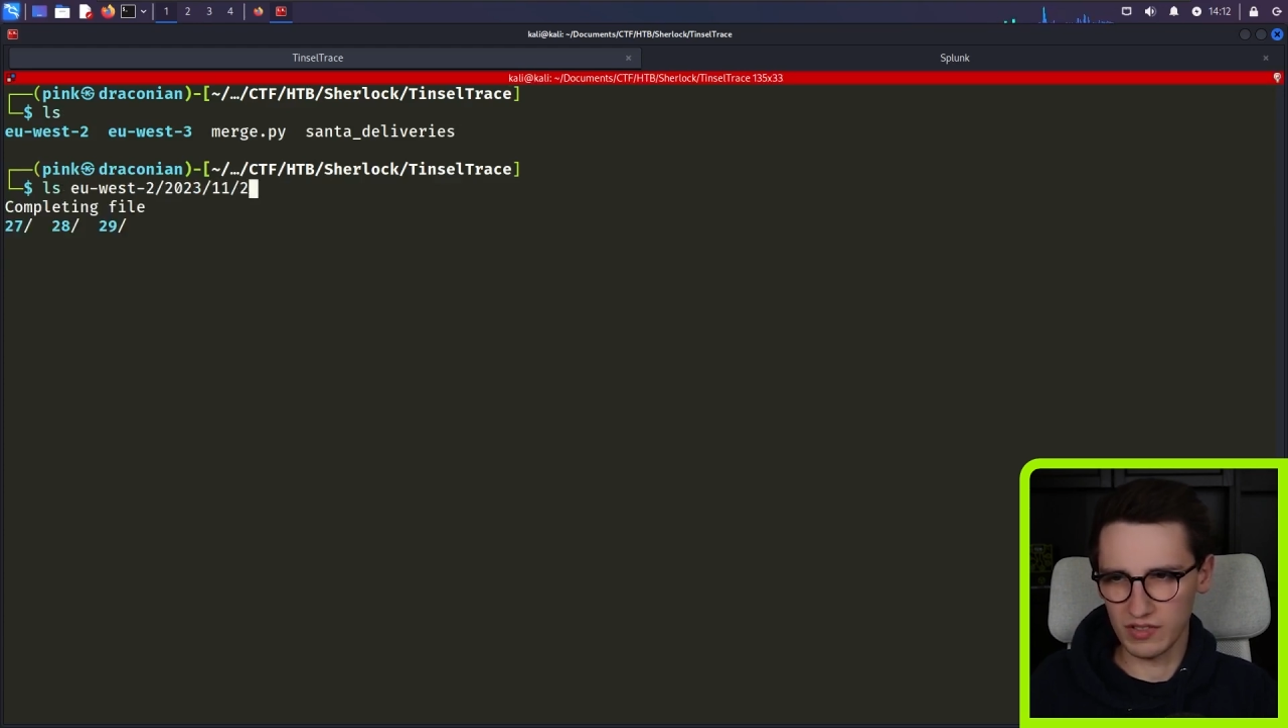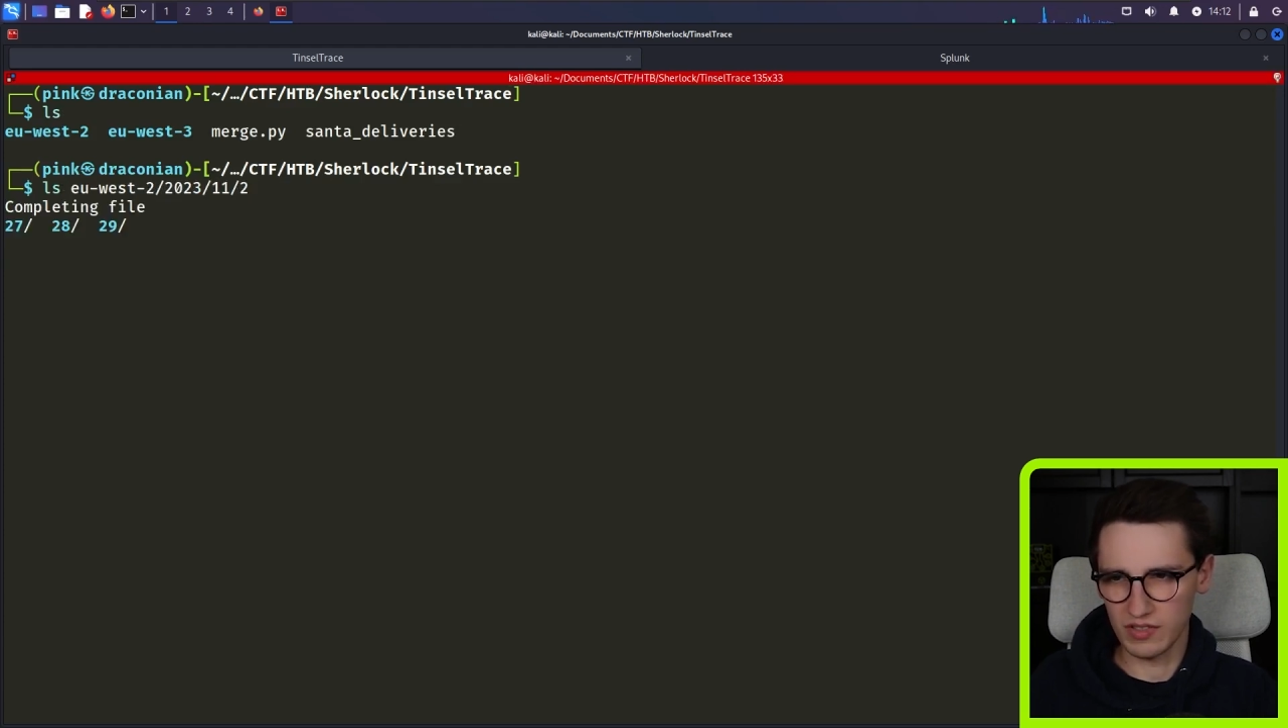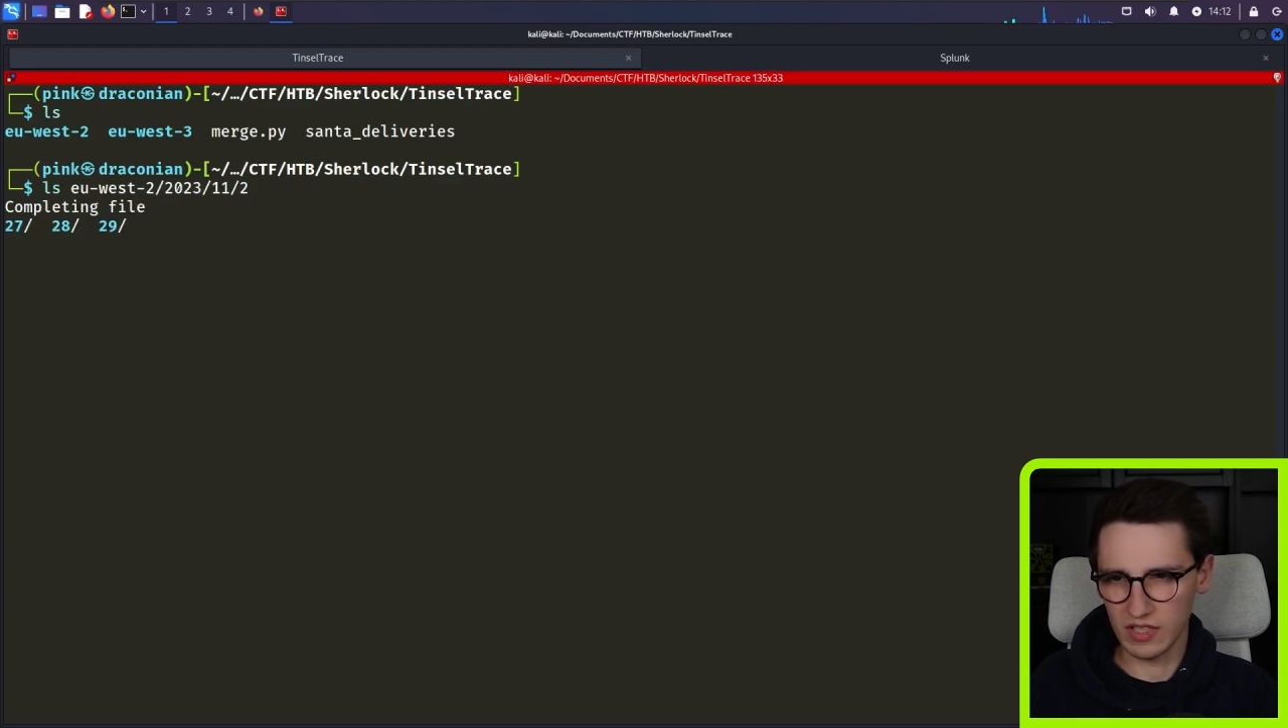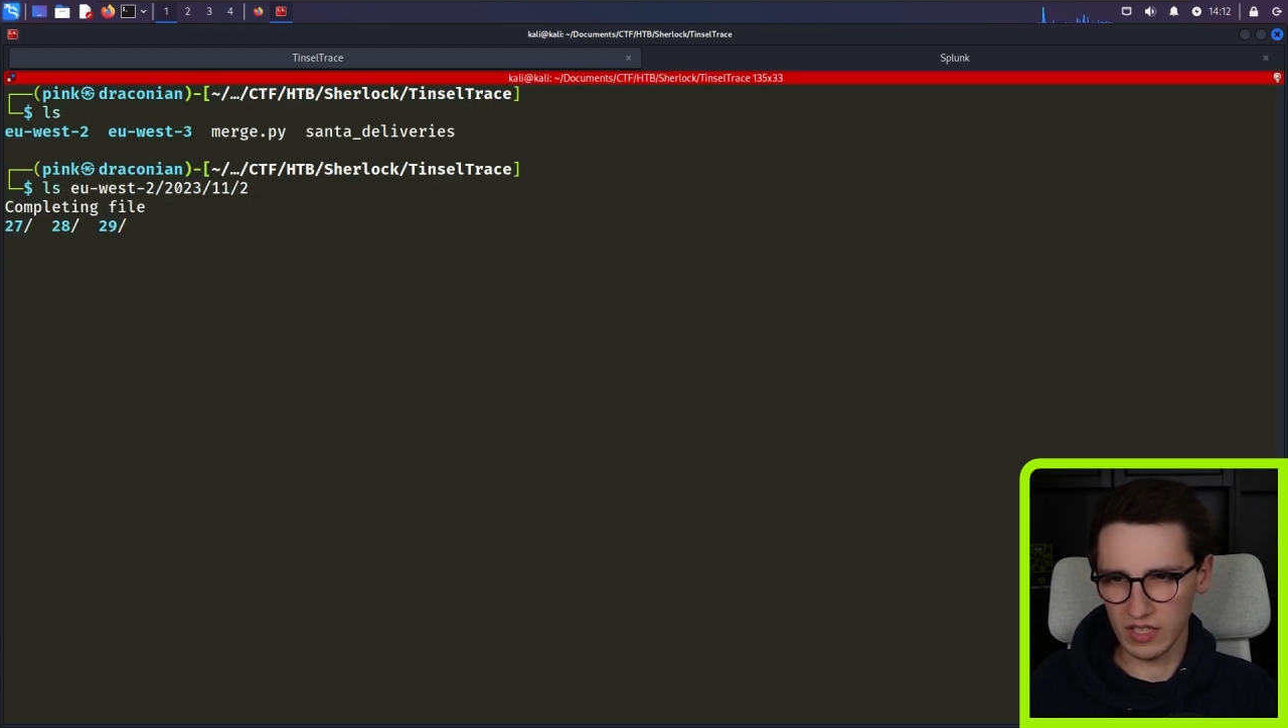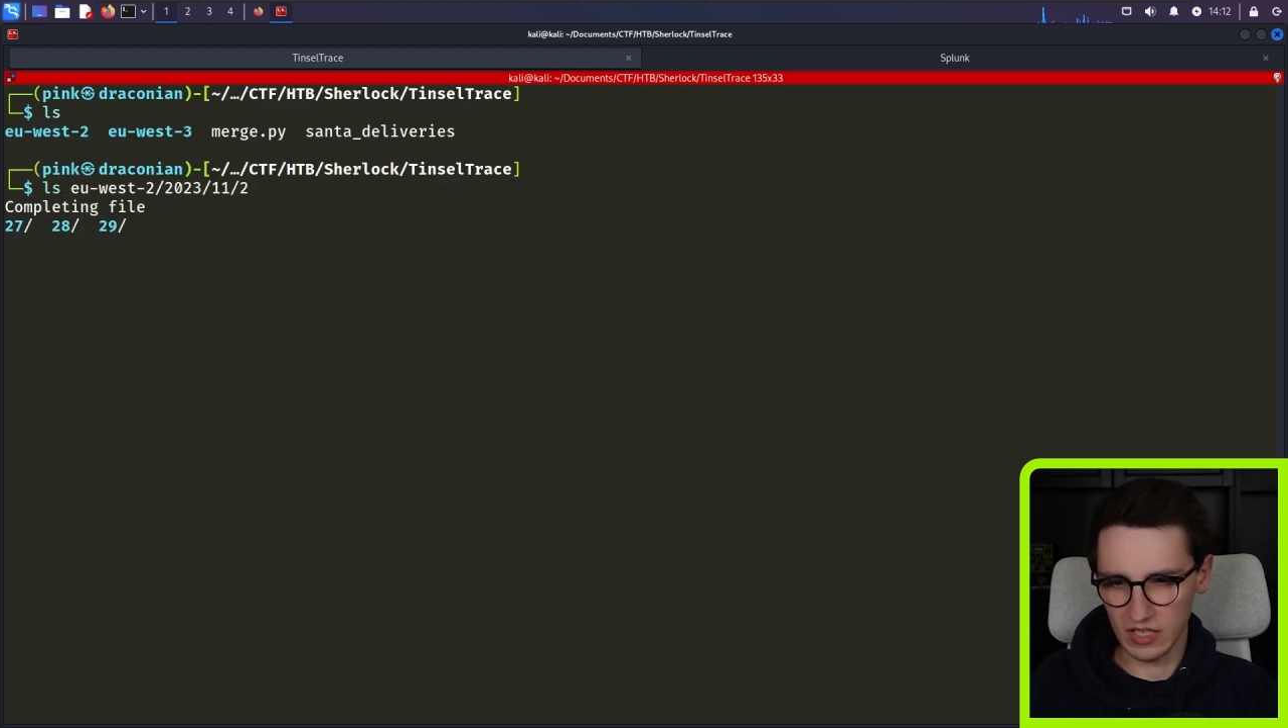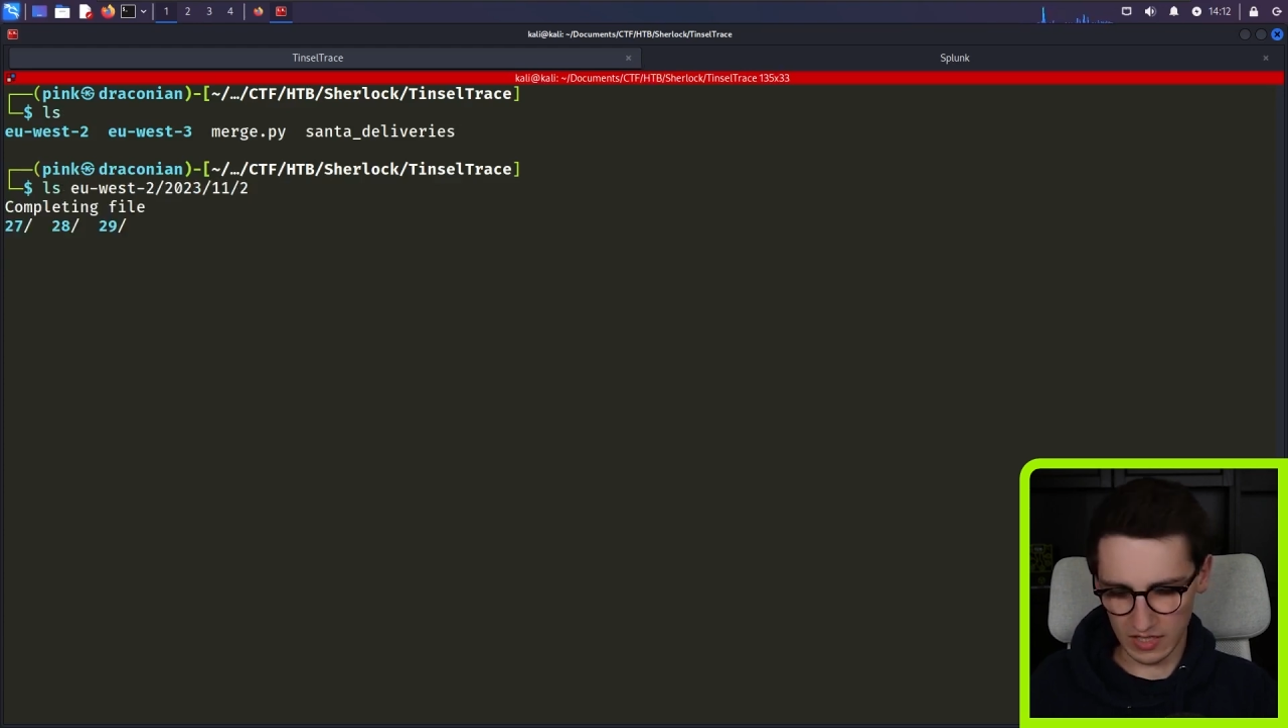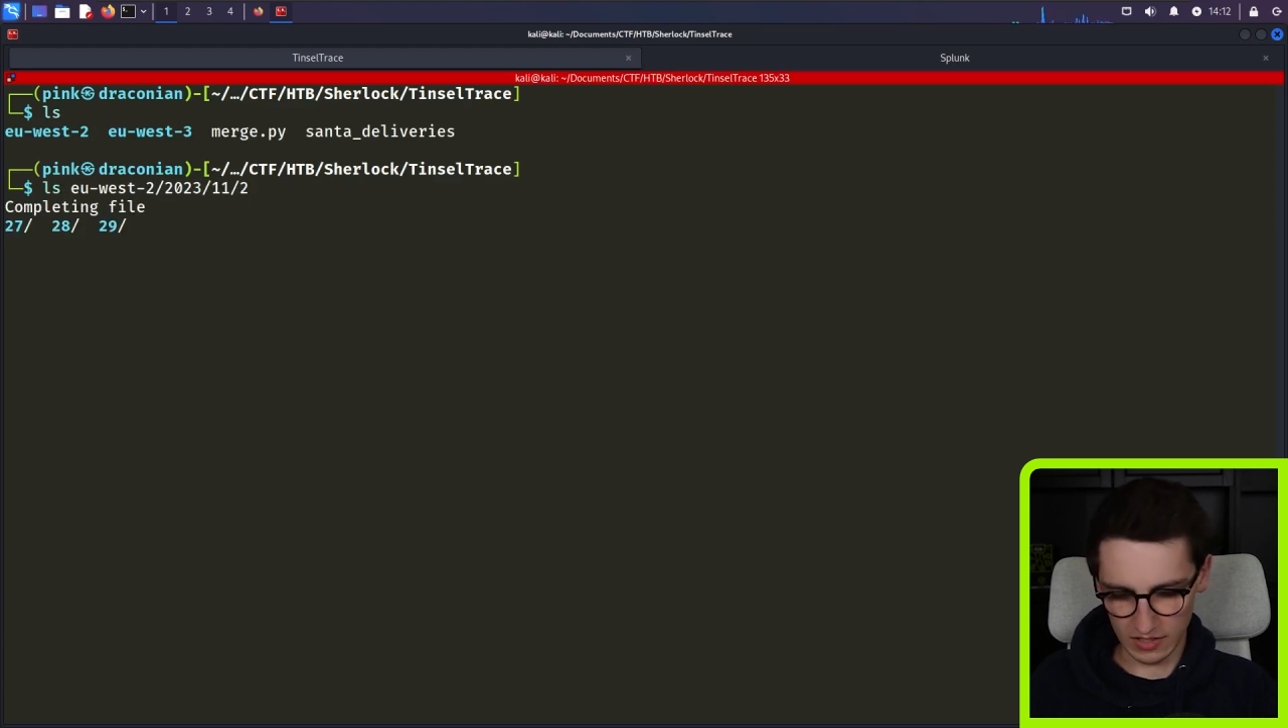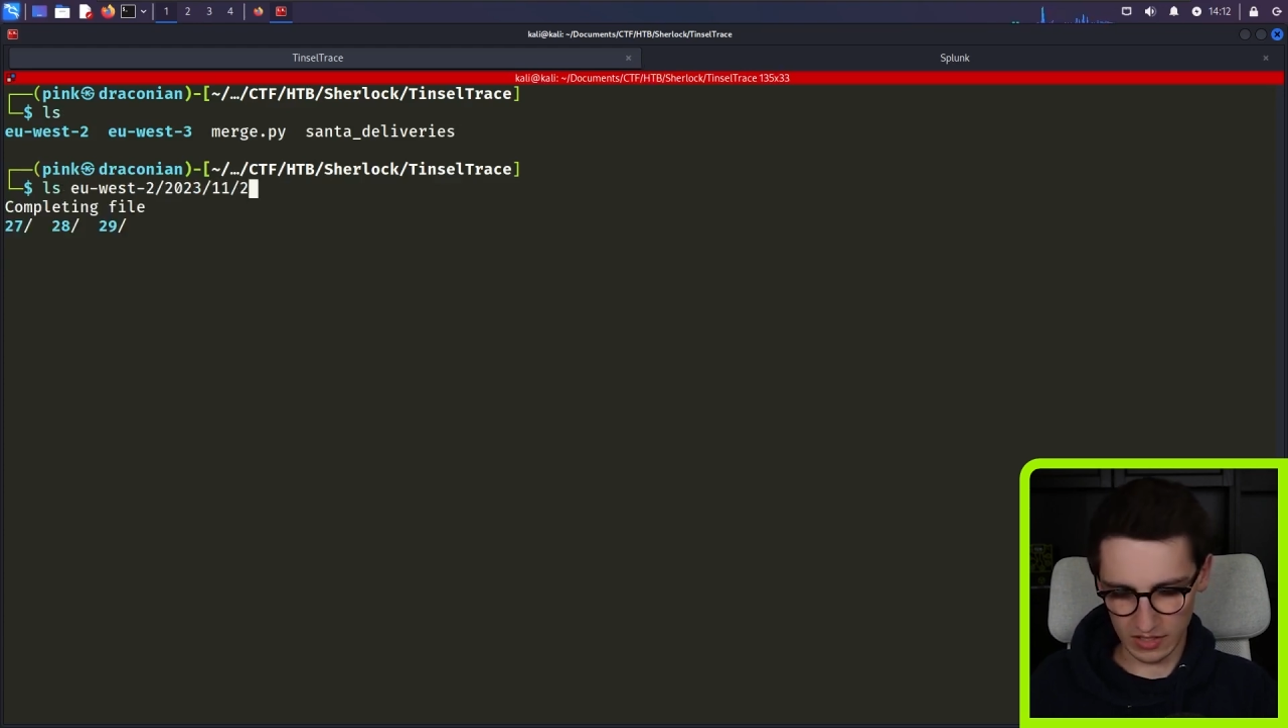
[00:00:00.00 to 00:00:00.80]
see that